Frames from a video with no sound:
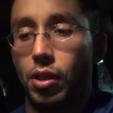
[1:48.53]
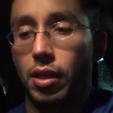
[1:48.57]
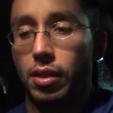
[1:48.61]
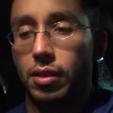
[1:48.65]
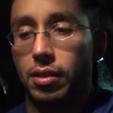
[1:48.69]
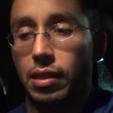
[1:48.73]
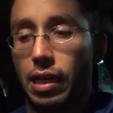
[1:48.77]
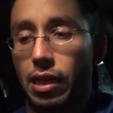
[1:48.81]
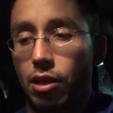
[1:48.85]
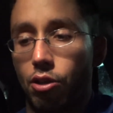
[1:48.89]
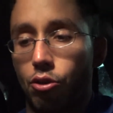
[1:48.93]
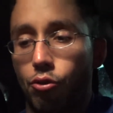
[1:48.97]
It's
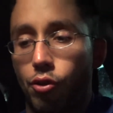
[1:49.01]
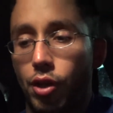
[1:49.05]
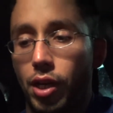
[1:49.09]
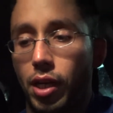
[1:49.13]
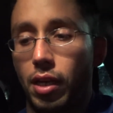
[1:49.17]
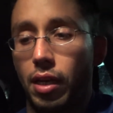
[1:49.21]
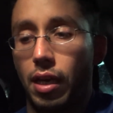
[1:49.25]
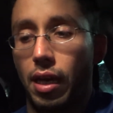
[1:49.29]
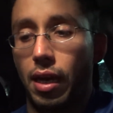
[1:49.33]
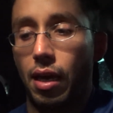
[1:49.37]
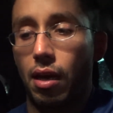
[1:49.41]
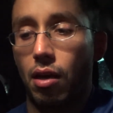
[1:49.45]
got green
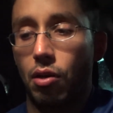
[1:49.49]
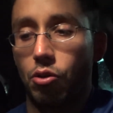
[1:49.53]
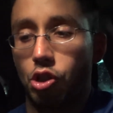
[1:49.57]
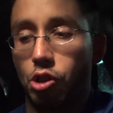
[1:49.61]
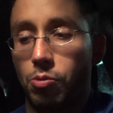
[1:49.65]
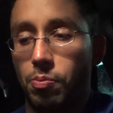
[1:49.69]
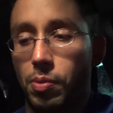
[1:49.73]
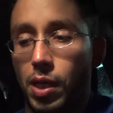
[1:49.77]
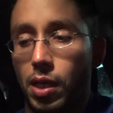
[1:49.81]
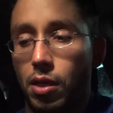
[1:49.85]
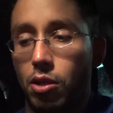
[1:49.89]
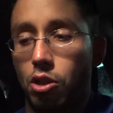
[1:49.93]
kale,
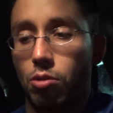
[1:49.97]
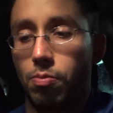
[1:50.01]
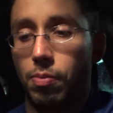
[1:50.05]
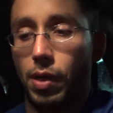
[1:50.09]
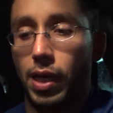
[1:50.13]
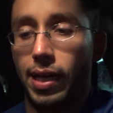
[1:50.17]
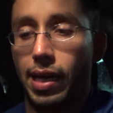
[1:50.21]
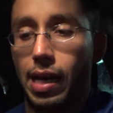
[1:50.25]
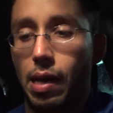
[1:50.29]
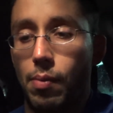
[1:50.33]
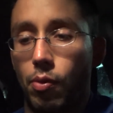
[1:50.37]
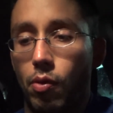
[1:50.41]
spinach,
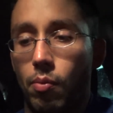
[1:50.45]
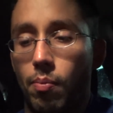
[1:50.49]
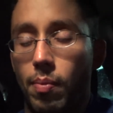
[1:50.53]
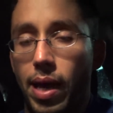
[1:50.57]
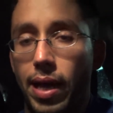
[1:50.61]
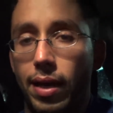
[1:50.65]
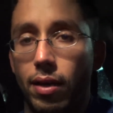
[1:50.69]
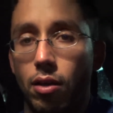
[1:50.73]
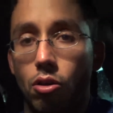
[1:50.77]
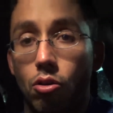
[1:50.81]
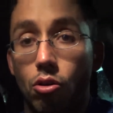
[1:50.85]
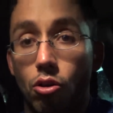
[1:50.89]
pineapple,
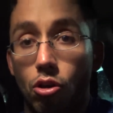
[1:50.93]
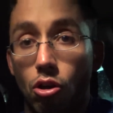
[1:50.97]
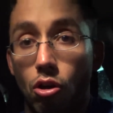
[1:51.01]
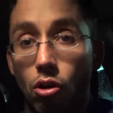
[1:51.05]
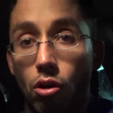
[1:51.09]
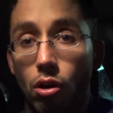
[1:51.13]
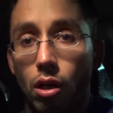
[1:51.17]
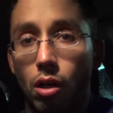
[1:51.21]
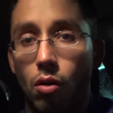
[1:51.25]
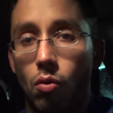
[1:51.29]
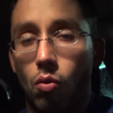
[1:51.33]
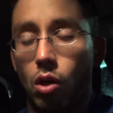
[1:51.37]
mango, and
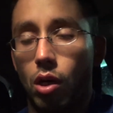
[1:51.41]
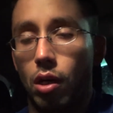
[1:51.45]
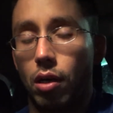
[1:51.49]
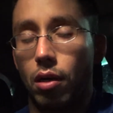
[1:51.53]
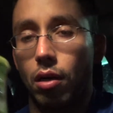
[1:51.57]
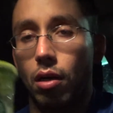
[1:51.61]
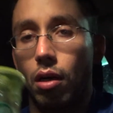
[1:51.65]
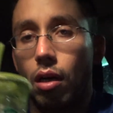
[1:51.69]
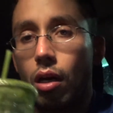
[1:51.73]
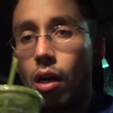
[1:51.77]
coconut water.